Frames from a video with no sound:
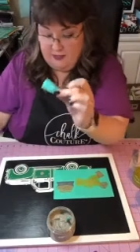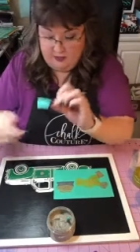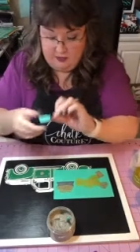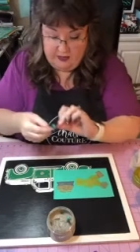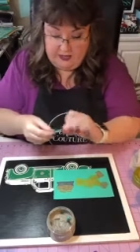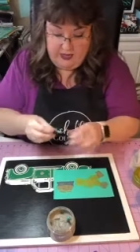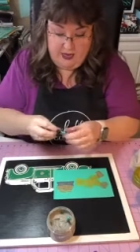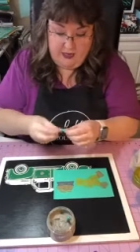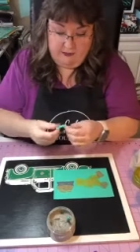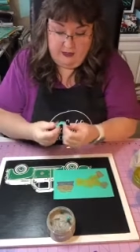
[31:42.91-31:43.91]
So I can,
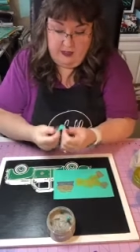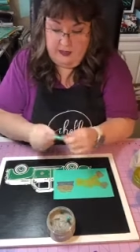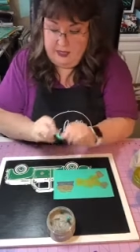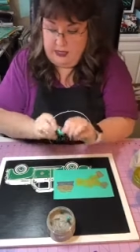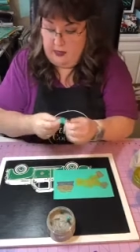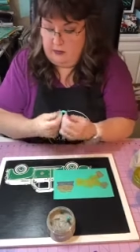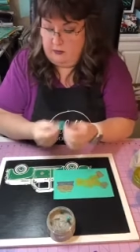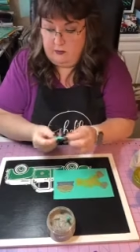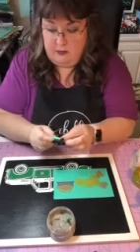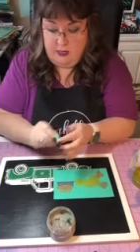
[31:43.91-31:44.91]
I really like
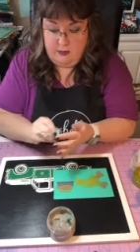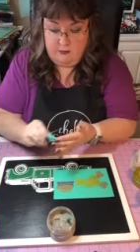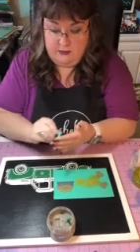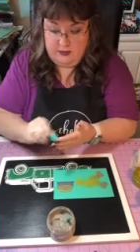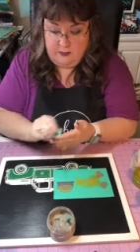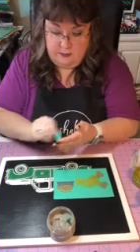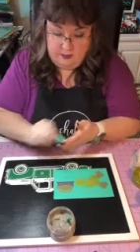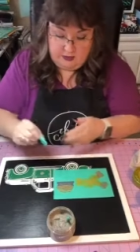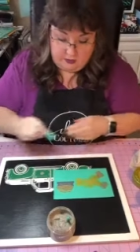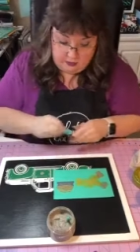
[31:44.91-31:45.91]
how um, supple
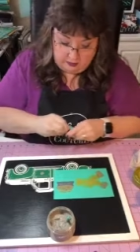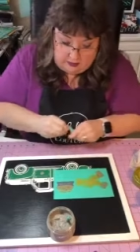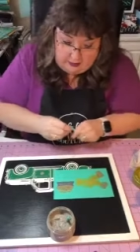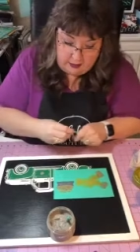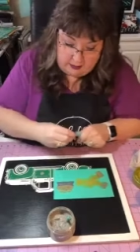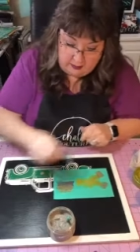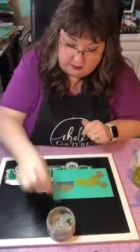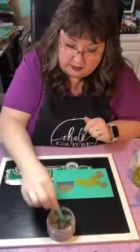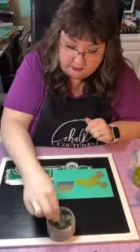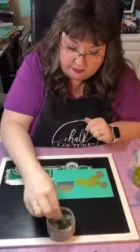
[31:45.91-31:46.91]
these are. They're like, I don't know, is
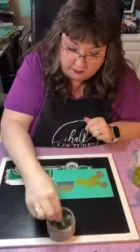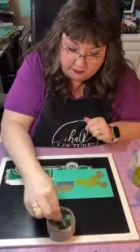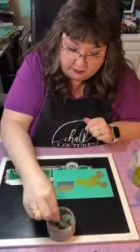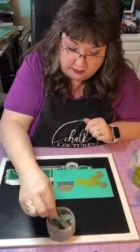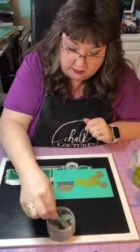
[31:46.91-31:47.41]
that the right word?